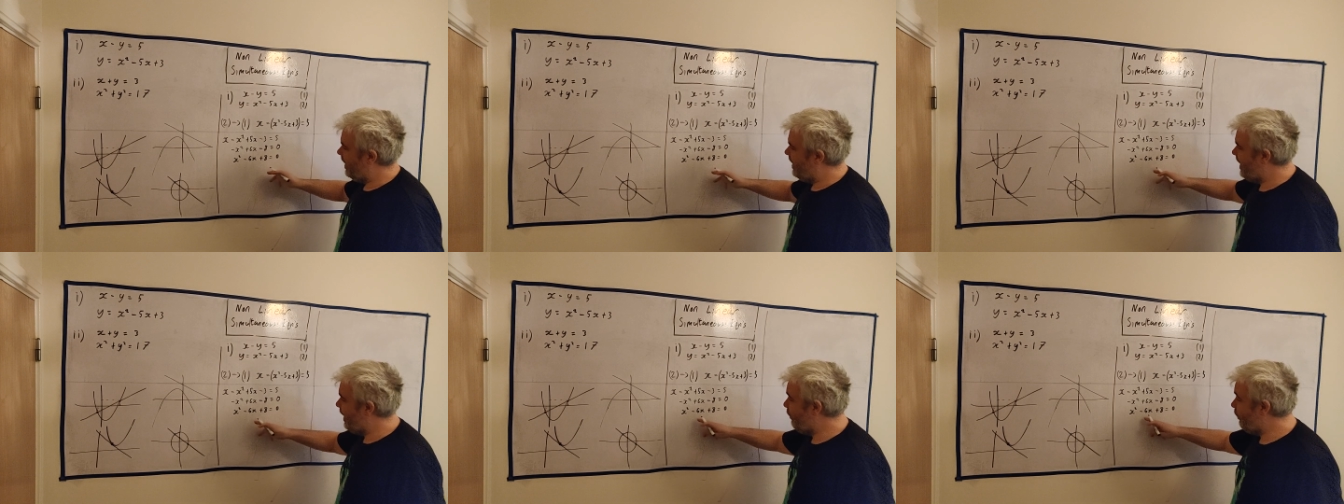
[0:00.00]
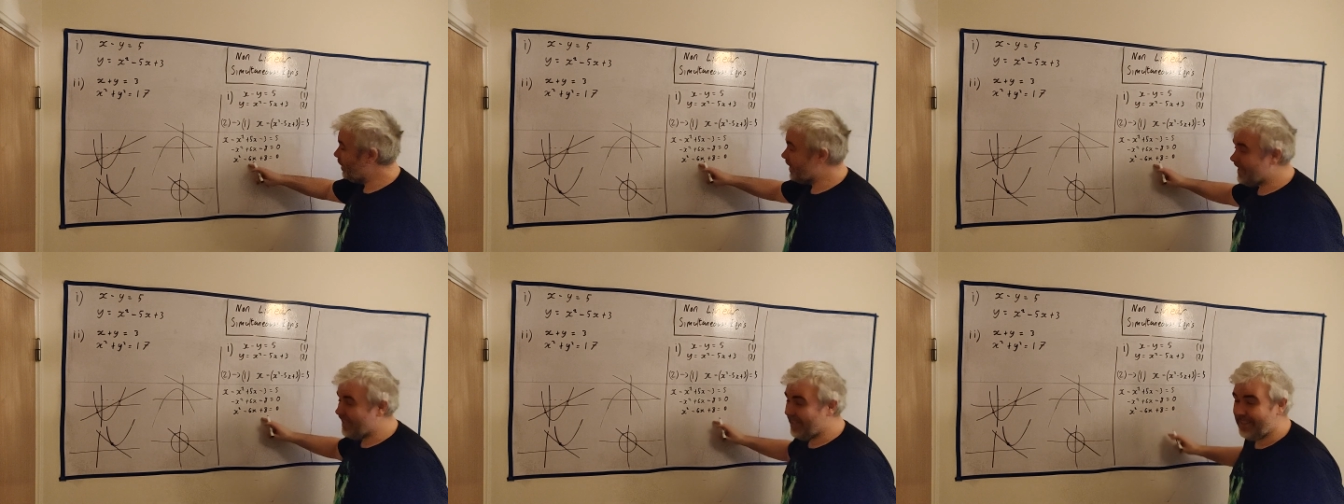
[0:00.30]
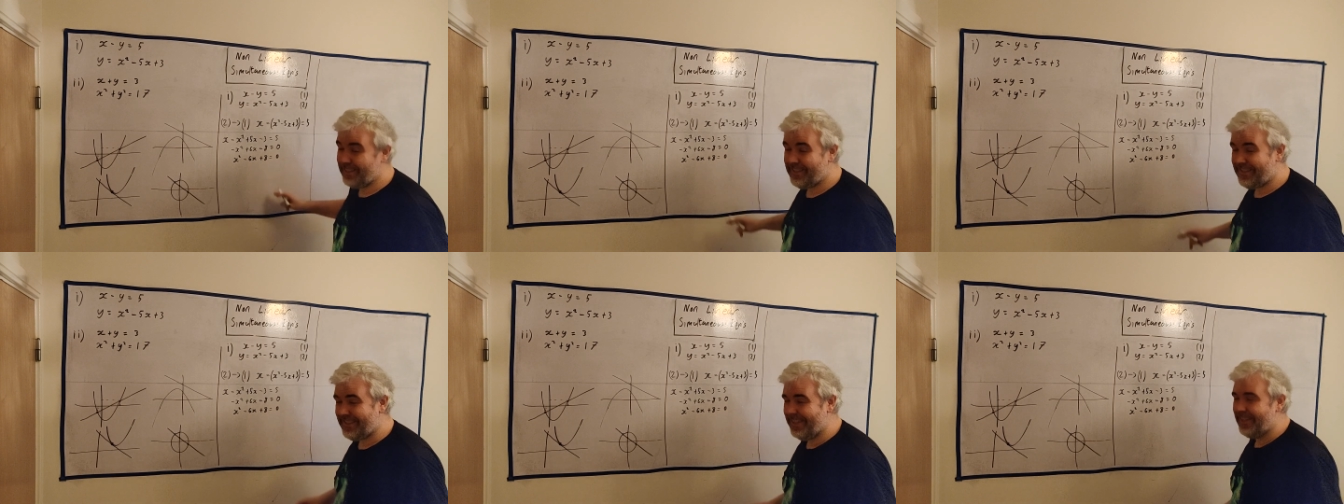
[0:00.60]
And now I
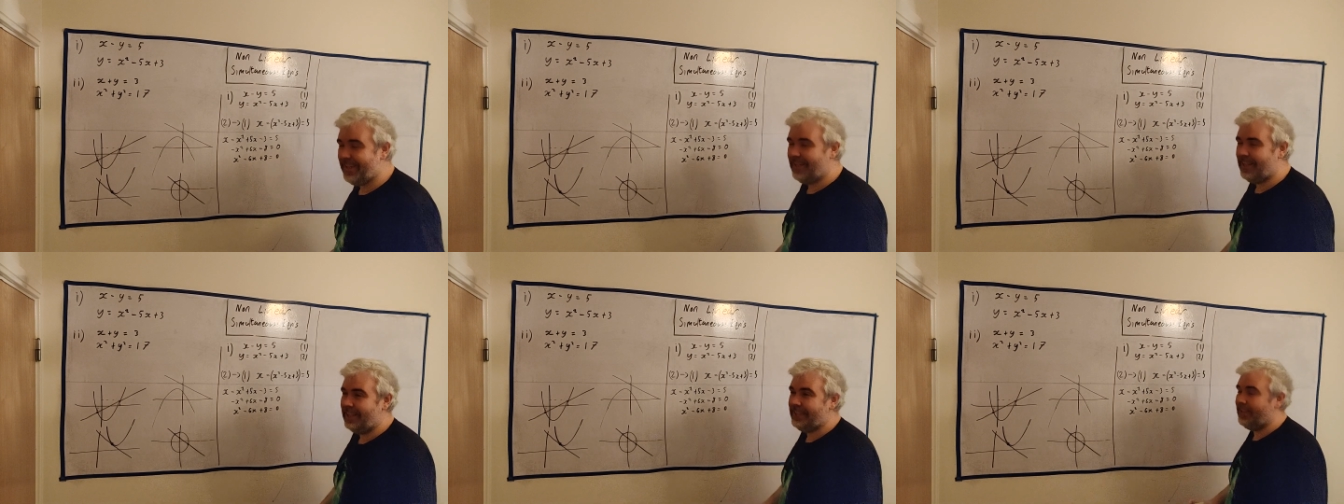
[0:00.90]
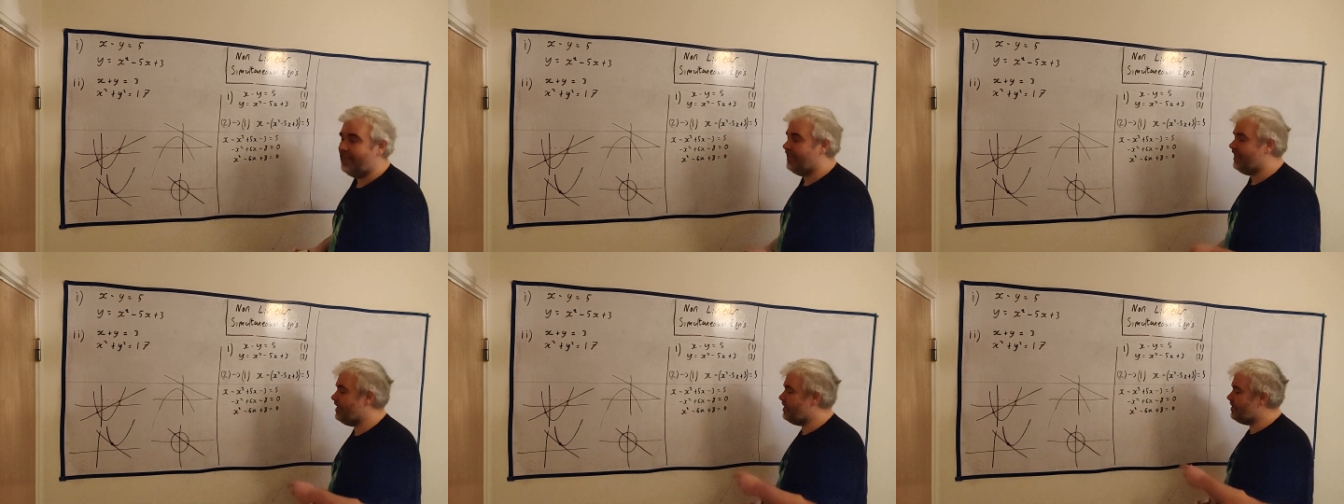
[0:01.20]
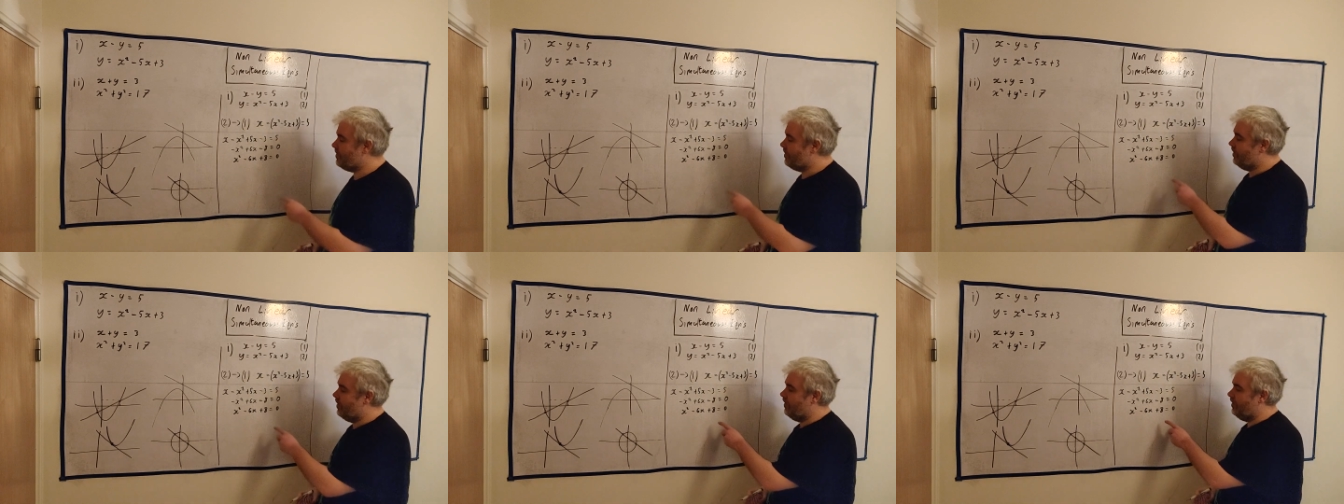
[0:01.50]
can see a little
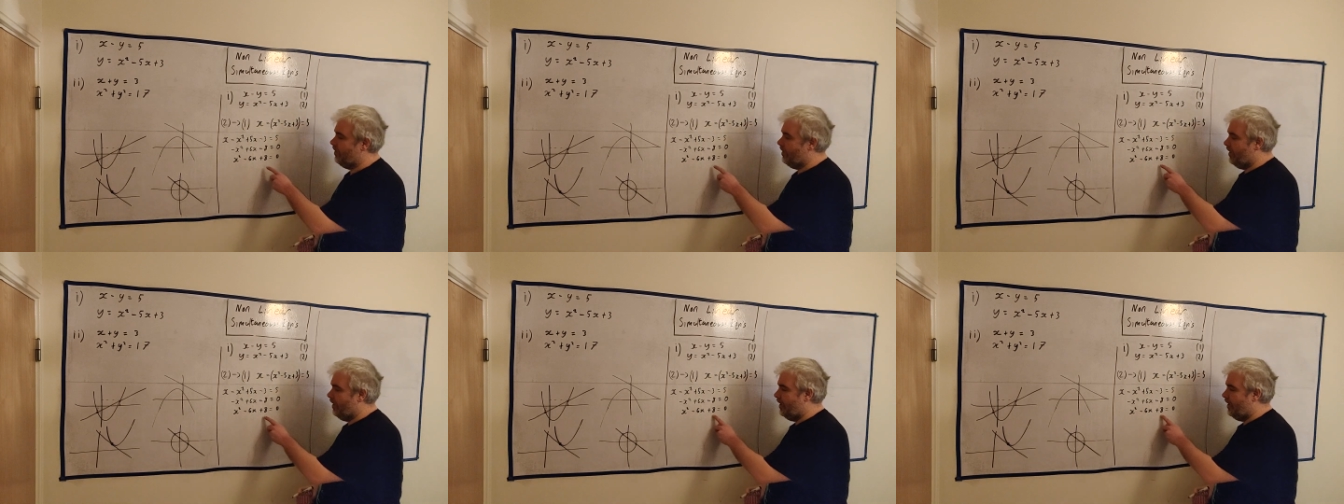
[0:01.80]
easier